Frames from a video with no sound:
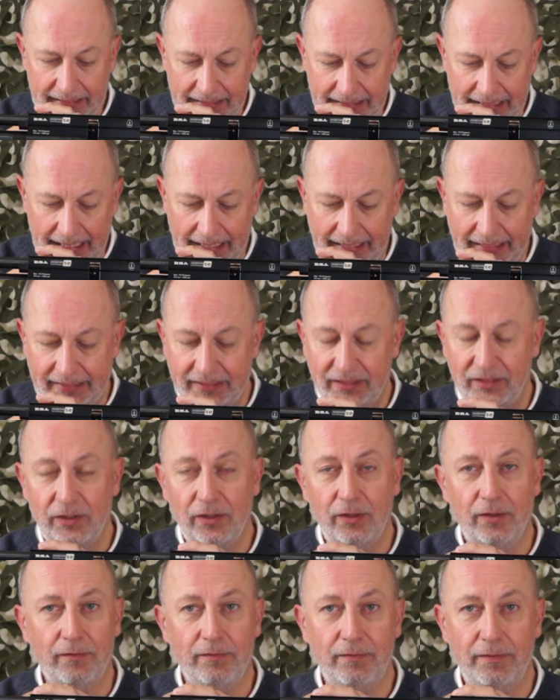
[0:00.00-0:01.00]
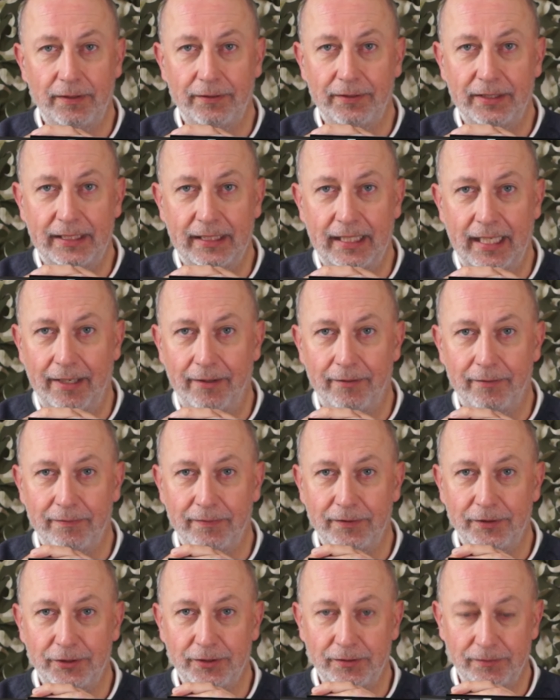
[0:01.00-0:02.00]
Yeah, it's not very air
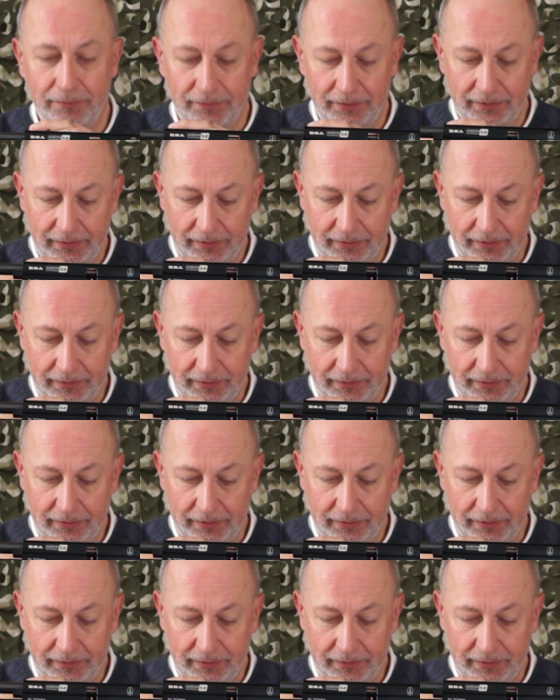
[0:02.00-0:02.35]
efficient.